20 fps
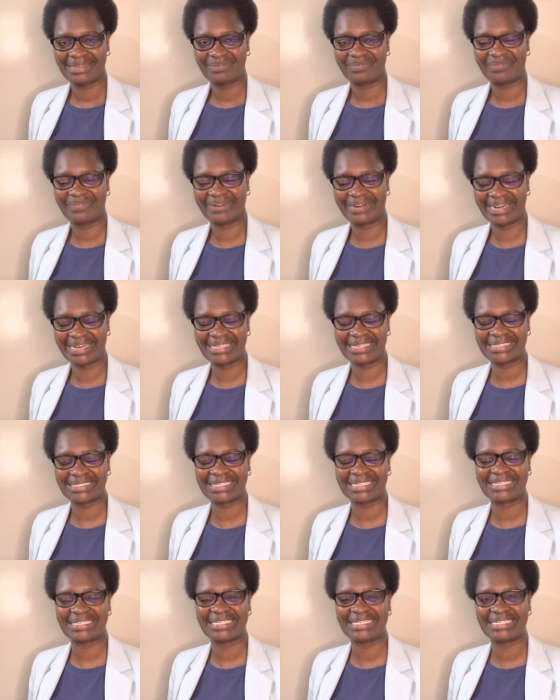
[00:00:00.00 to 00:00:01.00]
Brothers
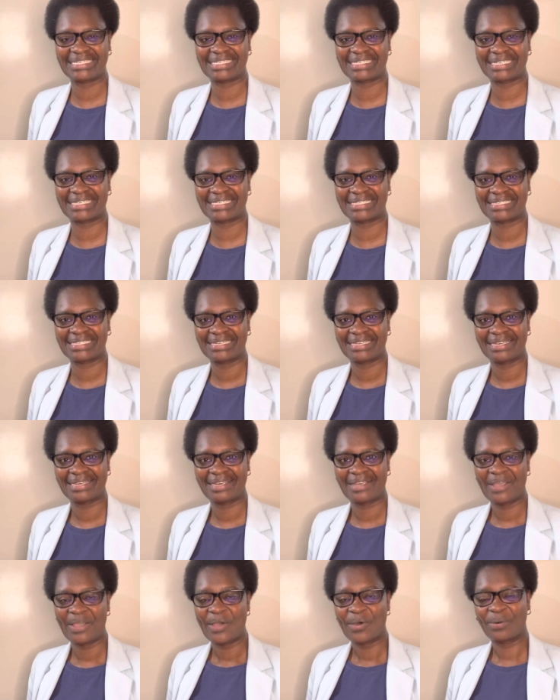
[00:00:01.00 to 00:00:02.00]
and sisters,
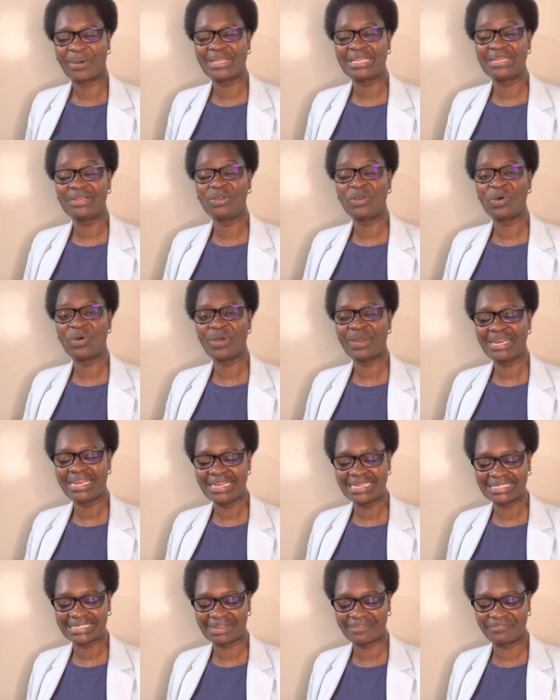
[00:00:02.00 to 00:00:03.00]
when the Lord
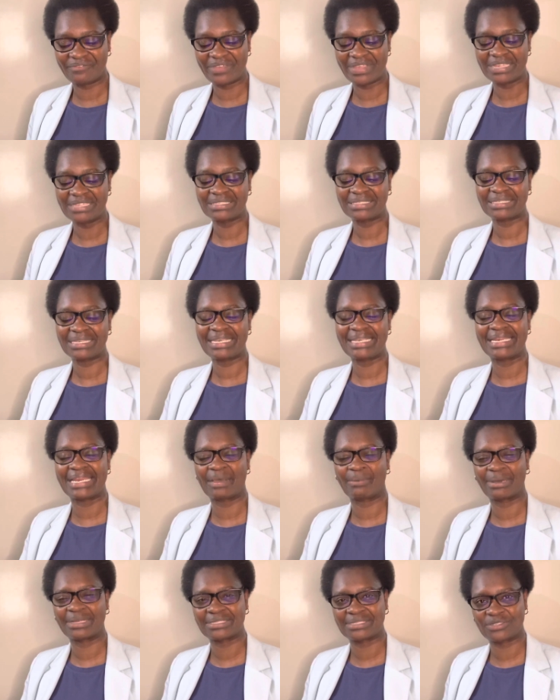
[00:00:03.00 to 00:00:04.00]
intervenes in
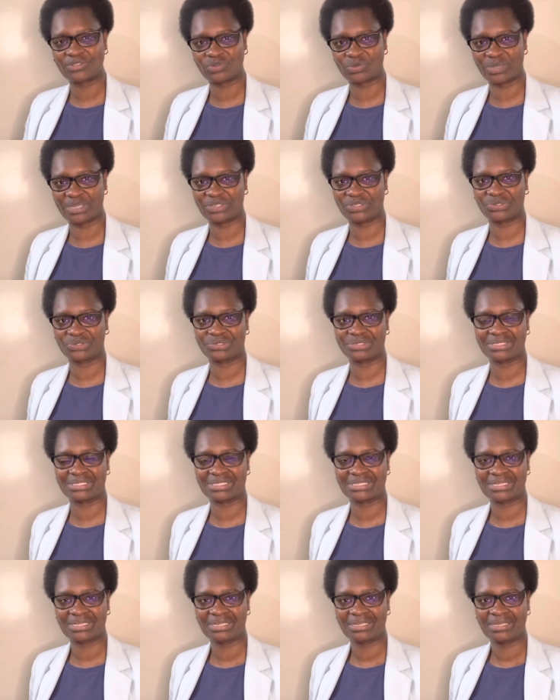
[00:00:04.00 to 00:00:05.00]
our
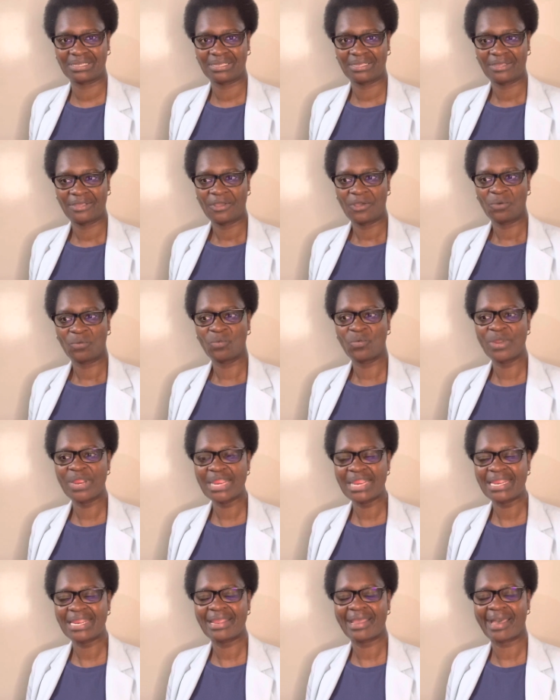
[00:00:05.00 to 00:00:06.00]
situations,
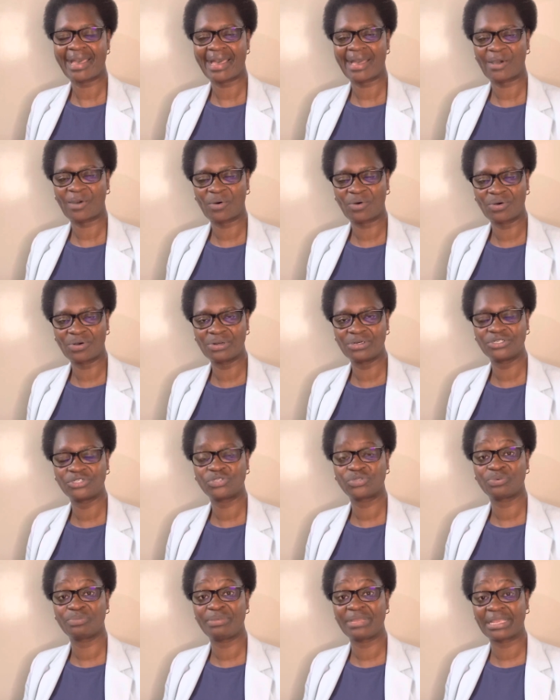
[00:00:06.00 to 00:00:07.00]
we are called
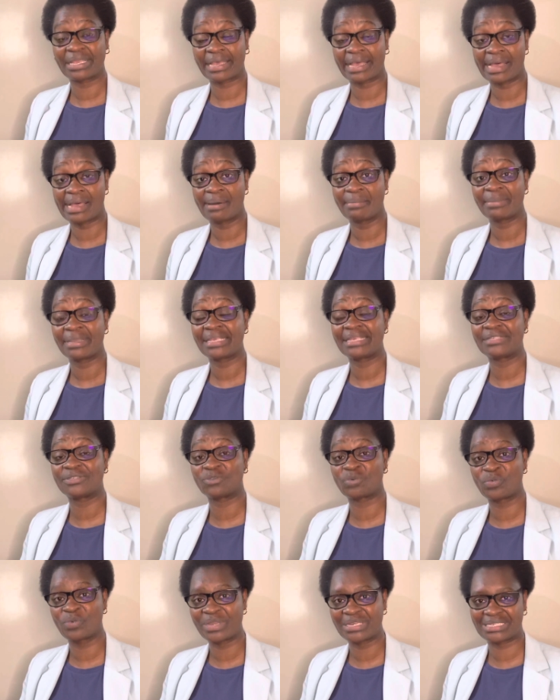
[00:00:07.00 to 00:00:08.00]
to become his
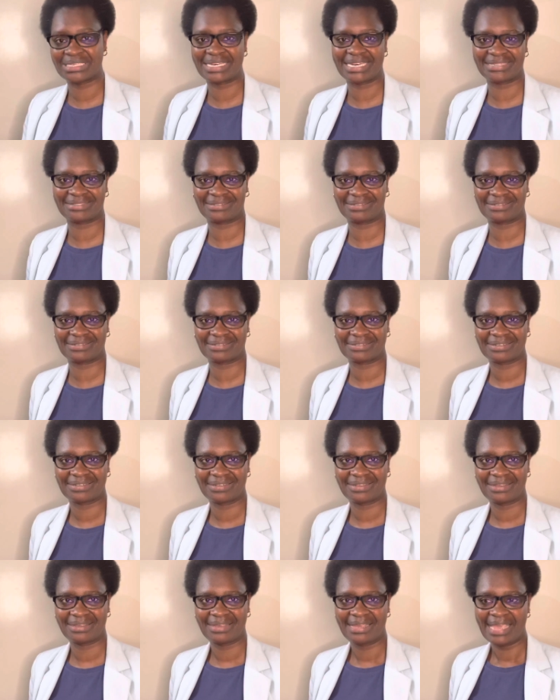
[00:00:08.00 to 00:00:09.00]
witnesses.
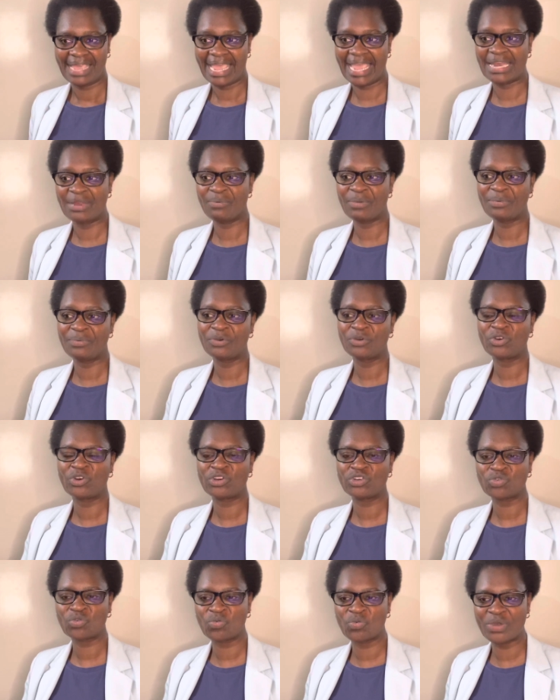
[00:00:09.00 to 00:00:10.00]
And we will
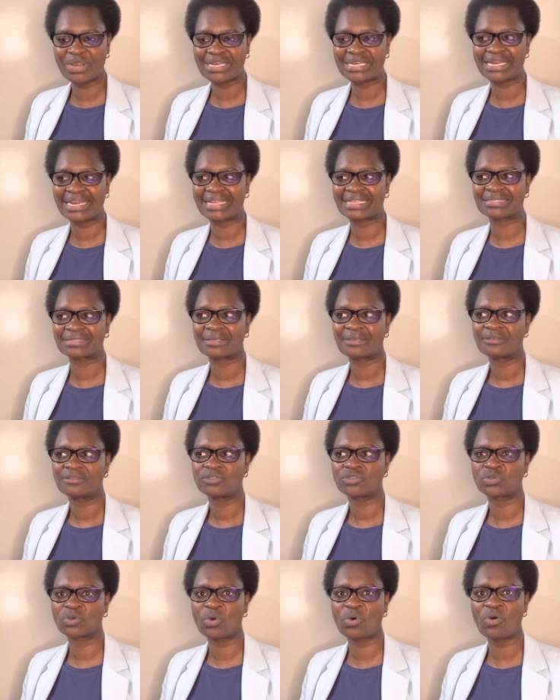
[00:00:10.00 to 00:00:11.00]
not witness
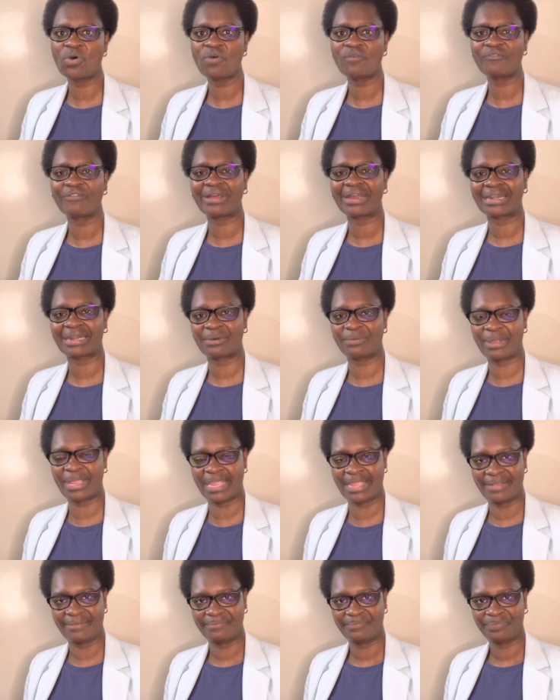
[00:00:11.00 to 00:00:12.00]
so far
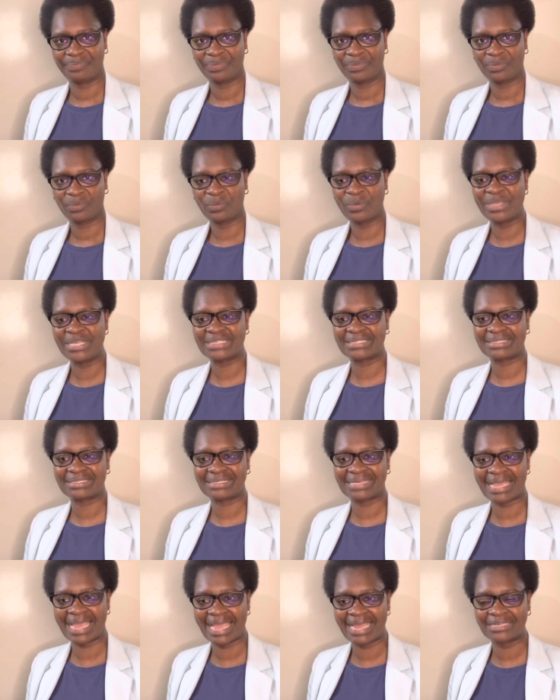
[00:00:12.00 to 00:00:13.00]
away. We
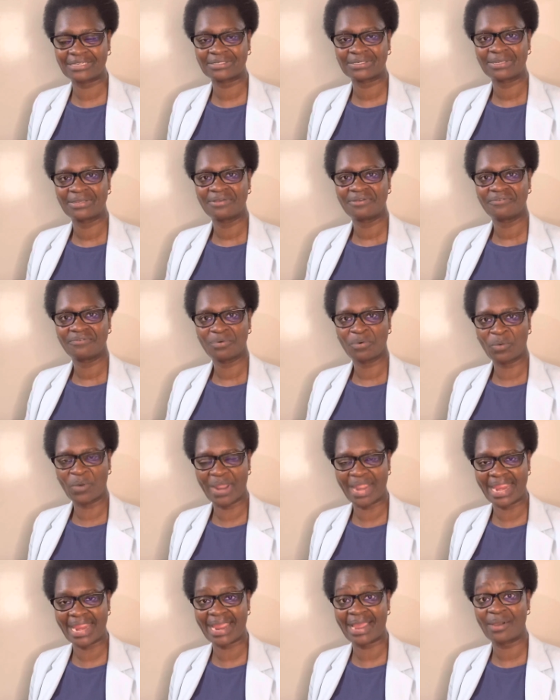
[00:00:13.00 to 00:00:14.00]
start
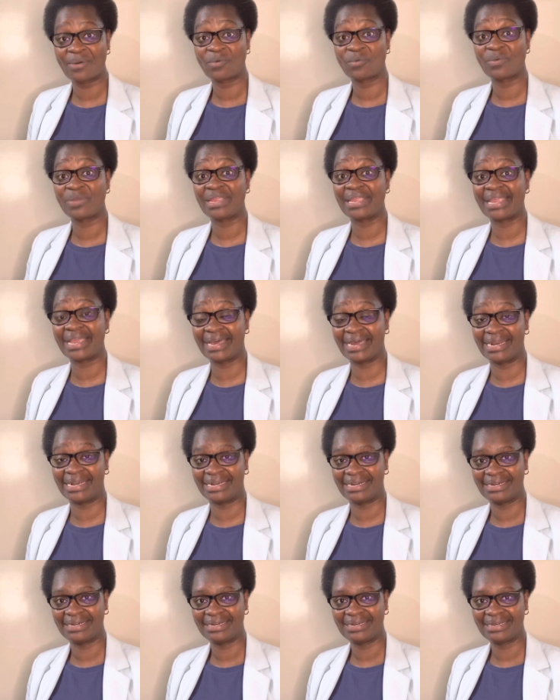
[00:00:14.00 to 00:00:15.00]
where we are.